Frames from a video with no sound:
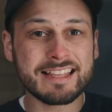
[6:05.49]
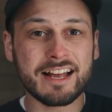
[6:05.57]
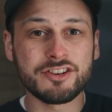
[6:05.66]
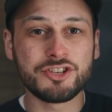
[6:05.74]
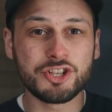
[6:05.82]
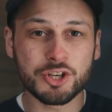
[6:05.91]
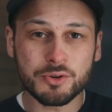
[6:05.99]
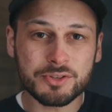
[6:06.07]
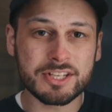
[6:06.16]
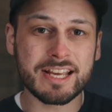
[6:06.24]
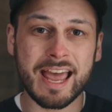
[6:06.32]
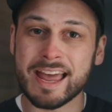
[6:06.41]
that
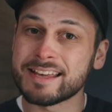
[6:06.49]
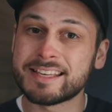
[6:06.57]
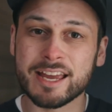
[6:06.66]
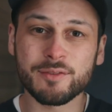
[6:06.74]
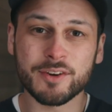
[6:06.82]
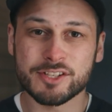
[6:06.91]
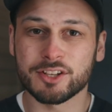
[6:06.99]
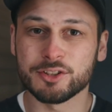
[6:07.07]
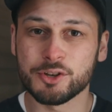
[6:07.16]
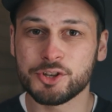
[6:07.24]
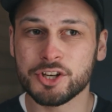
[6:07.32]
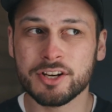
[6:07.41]
juicy 8K
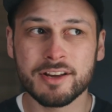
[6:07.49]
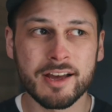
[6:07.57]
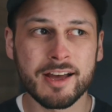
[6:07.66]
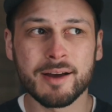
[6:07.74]
resolution,